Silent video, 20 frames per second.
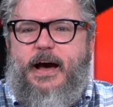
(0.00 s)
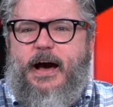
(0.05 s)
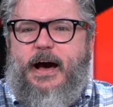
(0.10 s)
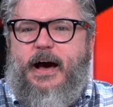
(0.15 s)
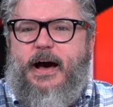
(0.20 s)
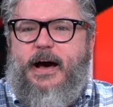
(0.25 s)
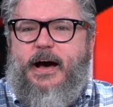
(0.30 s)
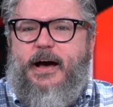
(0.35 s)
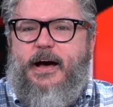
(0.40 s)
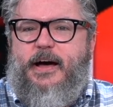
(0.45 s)

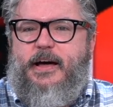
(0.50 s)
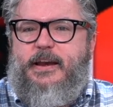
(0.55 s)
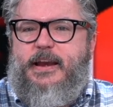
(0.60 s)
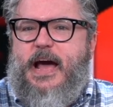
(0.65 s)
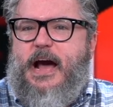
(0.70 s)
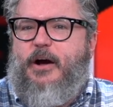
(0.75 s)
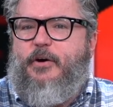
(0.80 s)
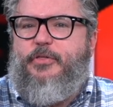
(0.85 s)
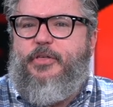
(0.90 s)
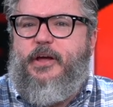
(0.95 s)
uh,
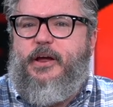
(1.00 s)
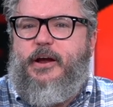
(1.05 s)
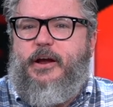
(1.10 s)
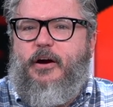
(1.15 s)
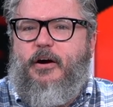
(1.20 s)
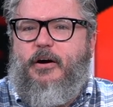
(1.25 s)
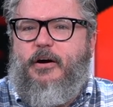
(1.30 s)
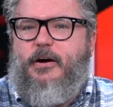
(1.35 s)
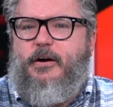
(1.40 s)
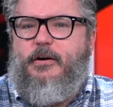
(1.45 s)
now
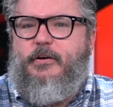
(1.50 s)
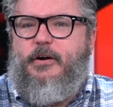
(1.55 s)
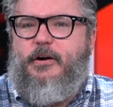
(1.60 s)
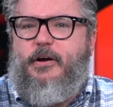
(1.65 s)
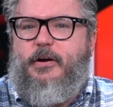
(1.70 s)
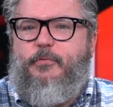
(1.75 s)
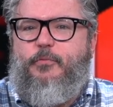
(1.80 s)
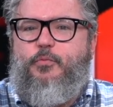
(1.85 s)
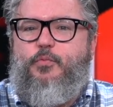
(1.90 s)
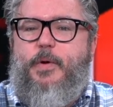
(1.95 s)
they
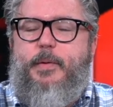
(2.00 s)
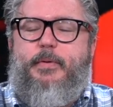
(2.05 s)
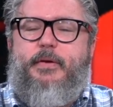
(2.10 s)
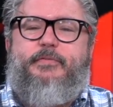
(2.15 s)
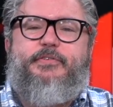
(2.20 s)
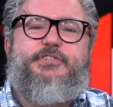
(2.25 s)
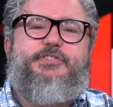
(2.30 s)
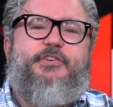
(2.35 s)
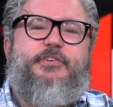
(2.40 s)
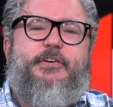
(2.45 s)
are women
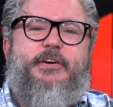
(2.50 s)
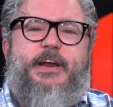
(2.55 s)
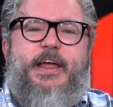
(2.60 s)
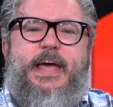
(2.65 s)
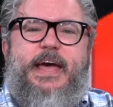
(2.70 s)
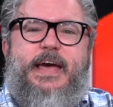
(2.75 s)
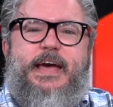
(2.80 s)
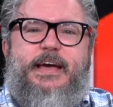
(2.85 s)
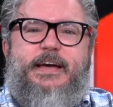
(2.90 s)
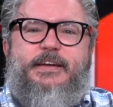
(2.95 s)
of a certain
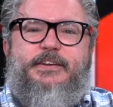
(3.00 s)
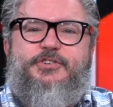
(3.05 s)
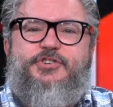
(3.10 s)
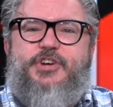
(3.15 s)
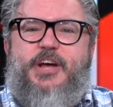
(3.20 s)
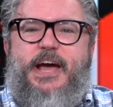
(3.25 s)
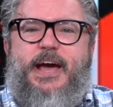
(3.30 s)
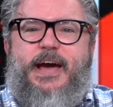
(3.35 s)
age,